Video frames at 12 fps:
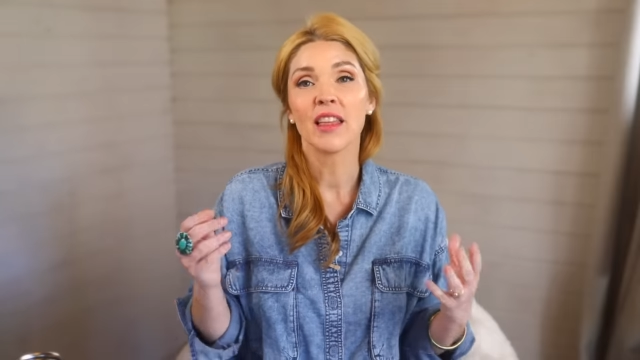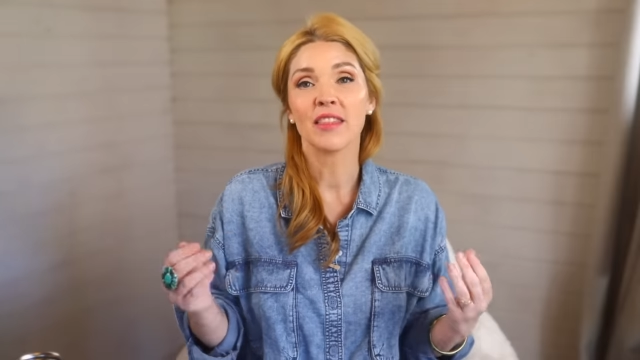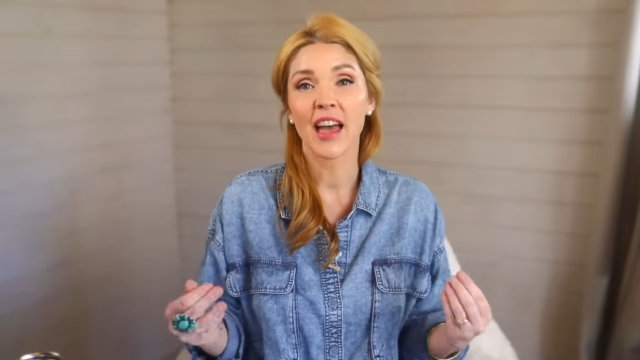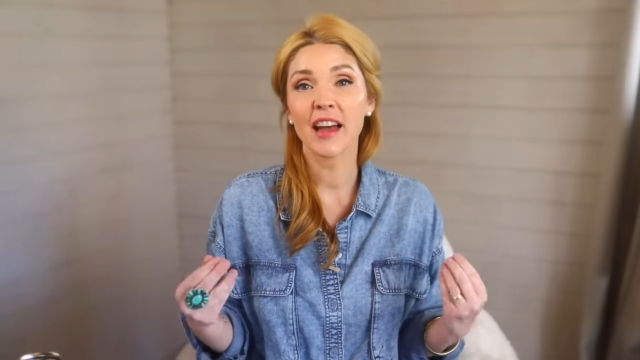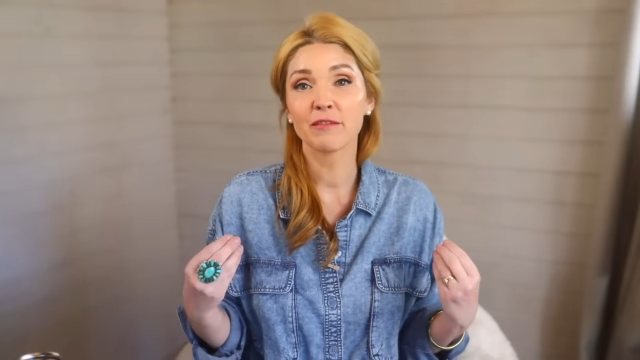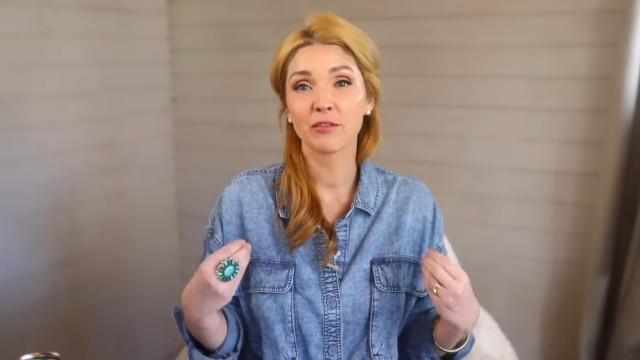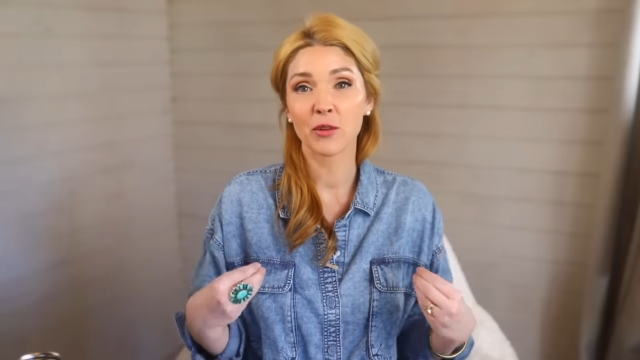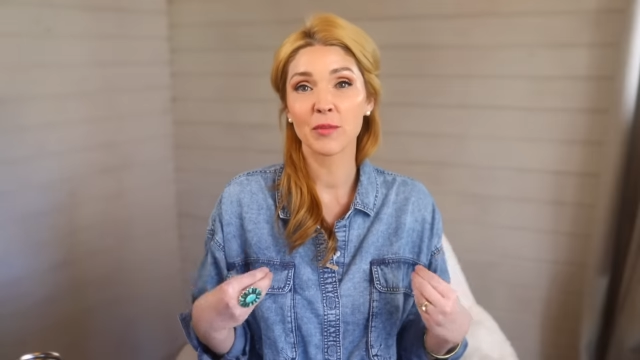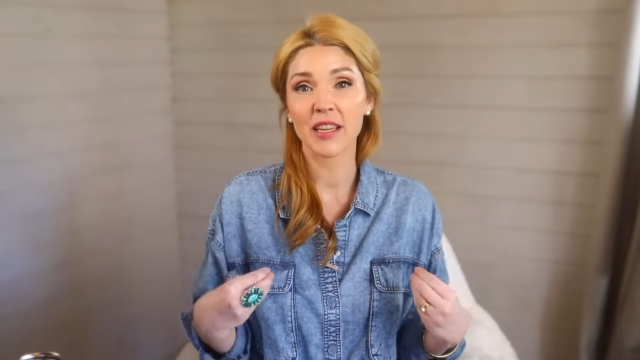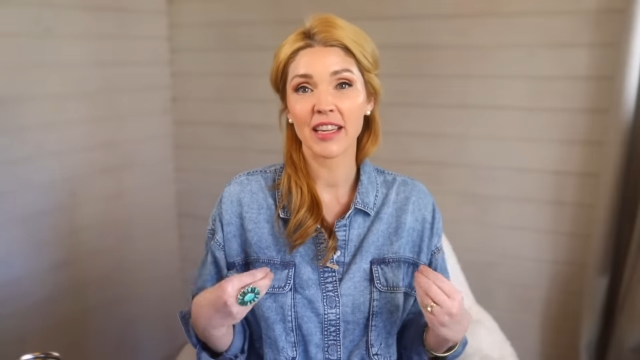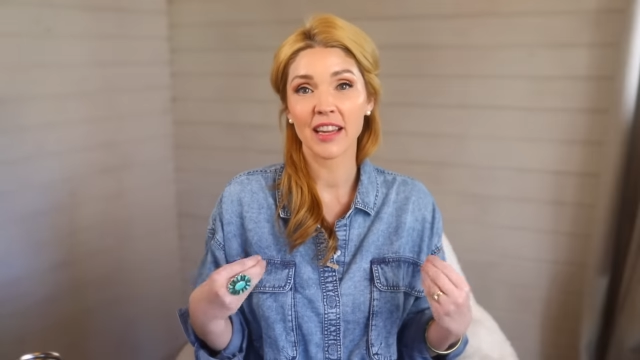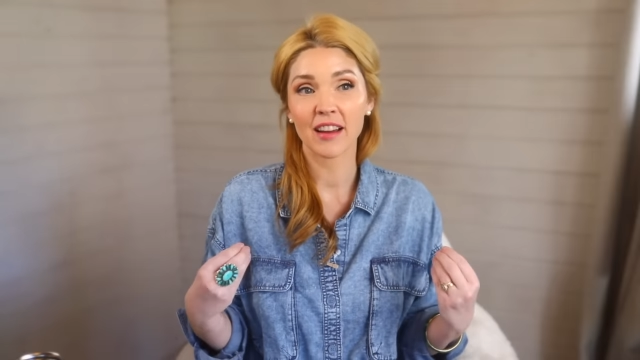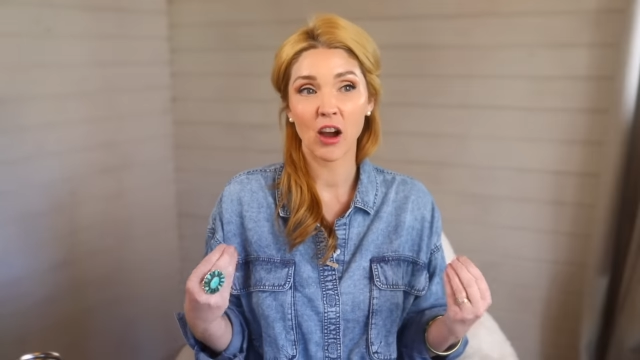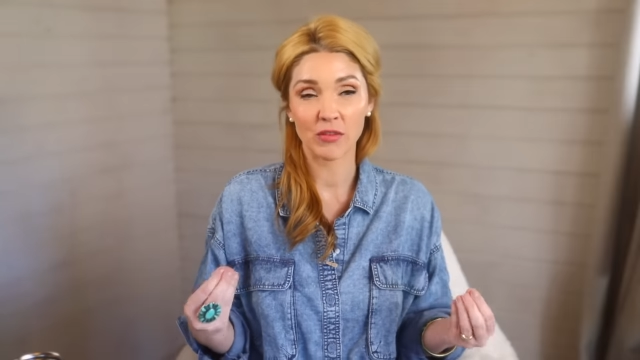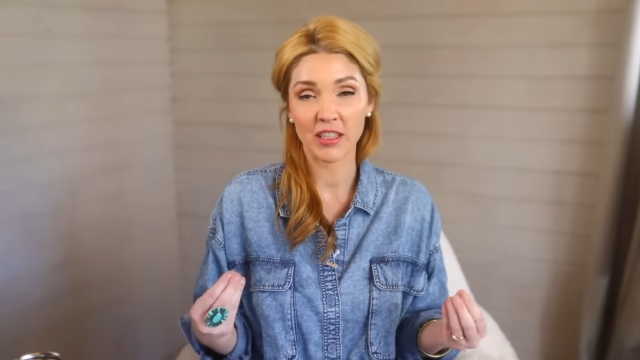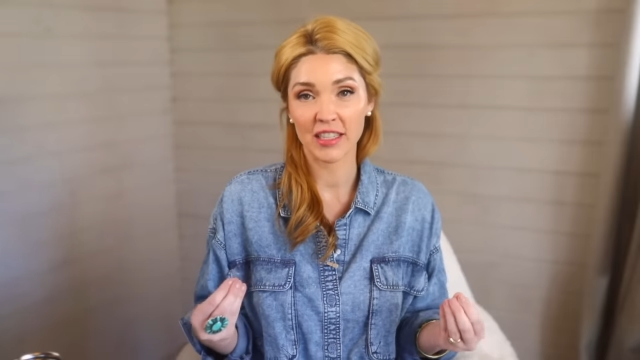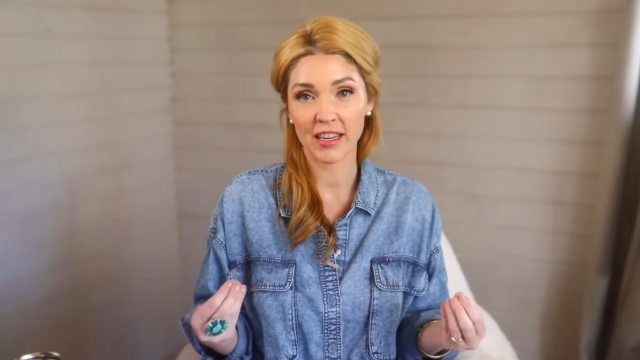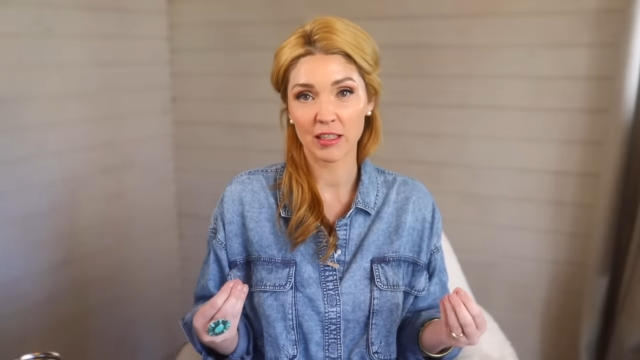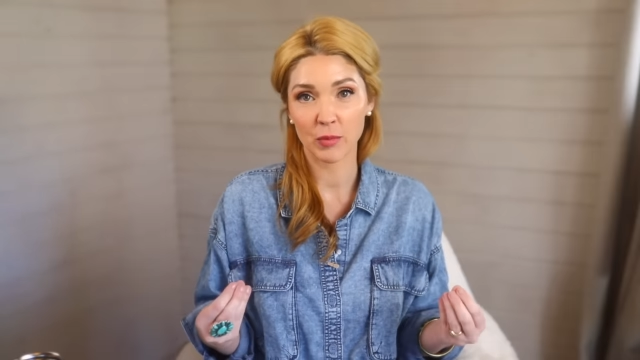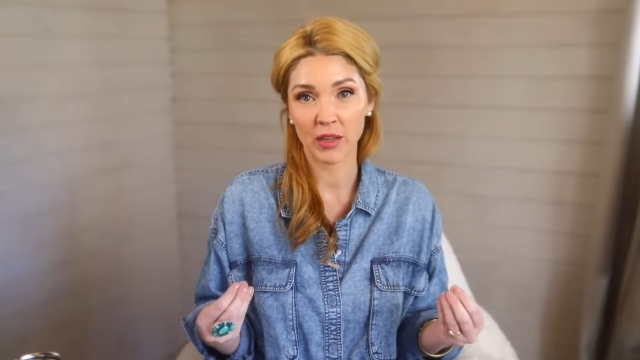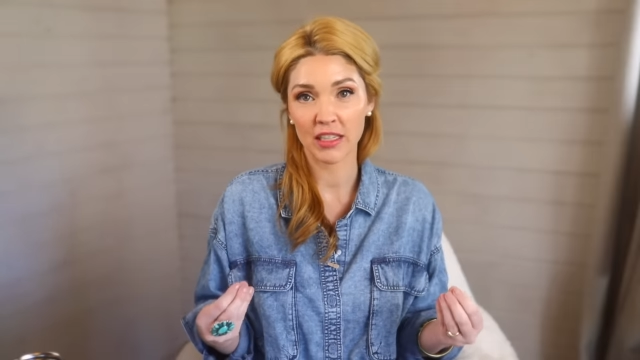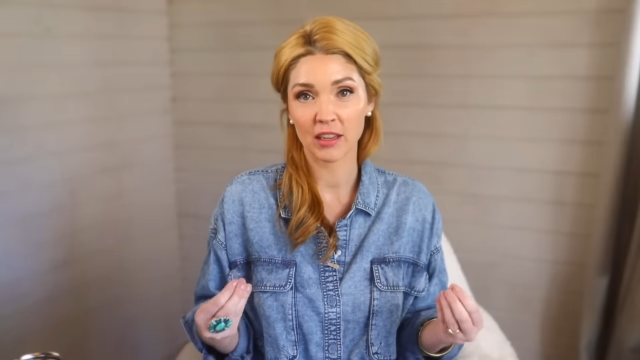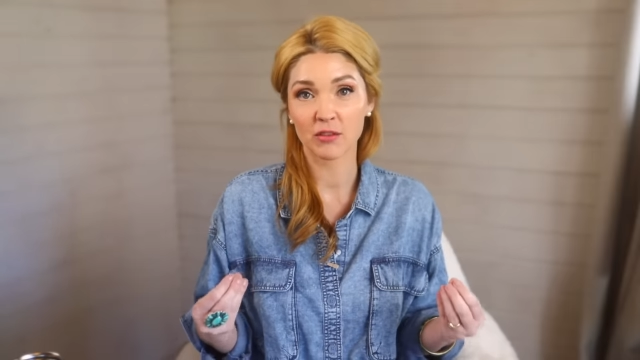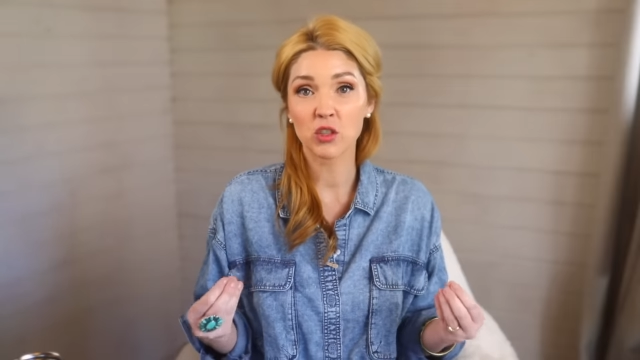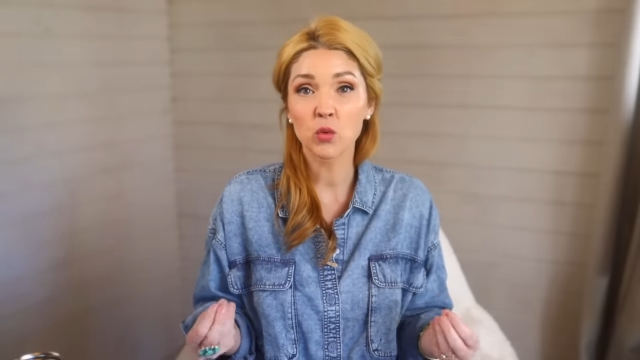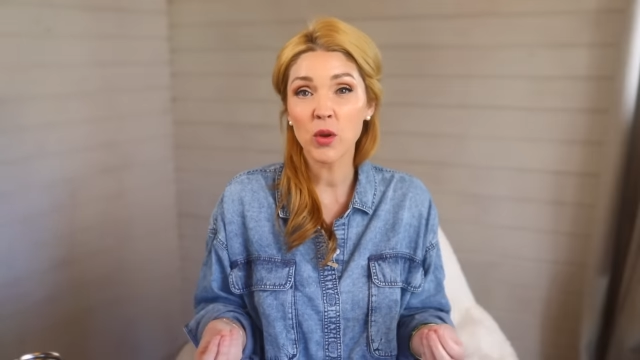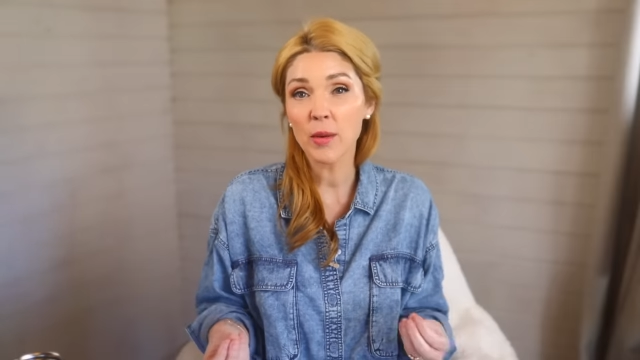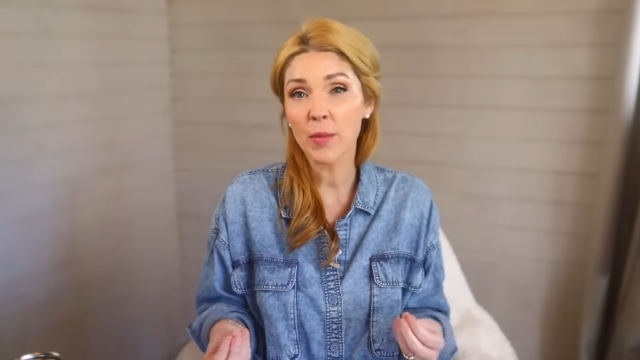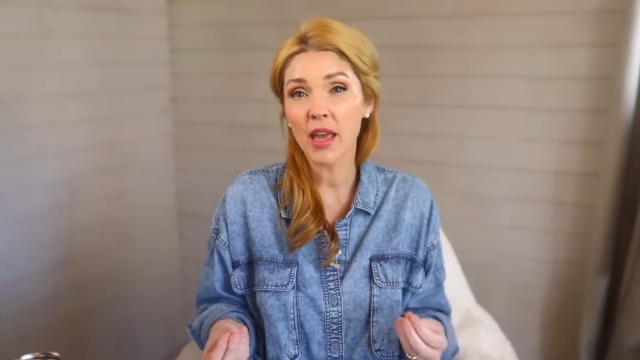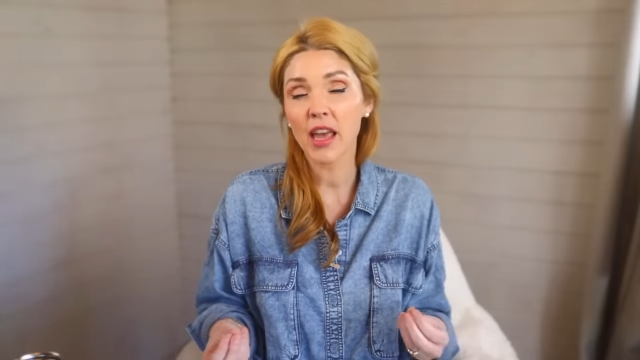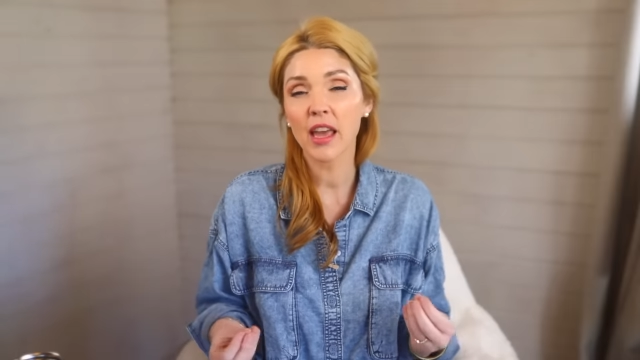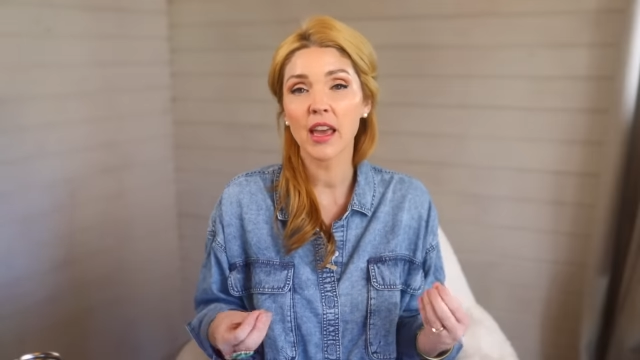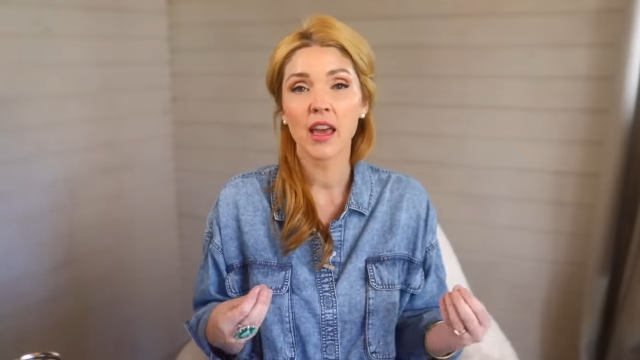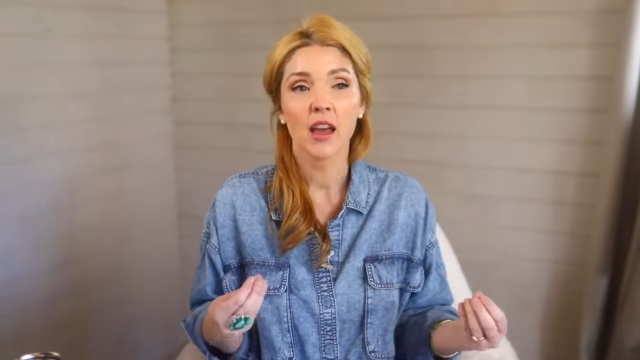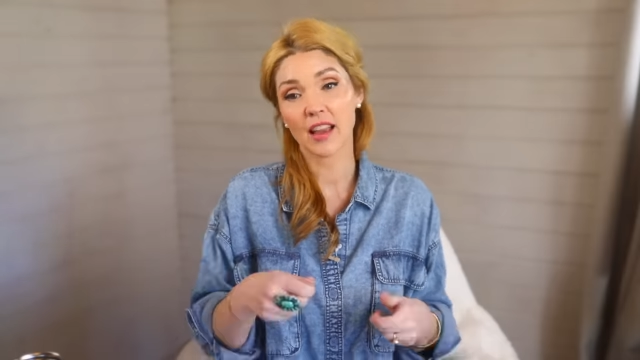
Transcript: that for me often takes the place of sweeping,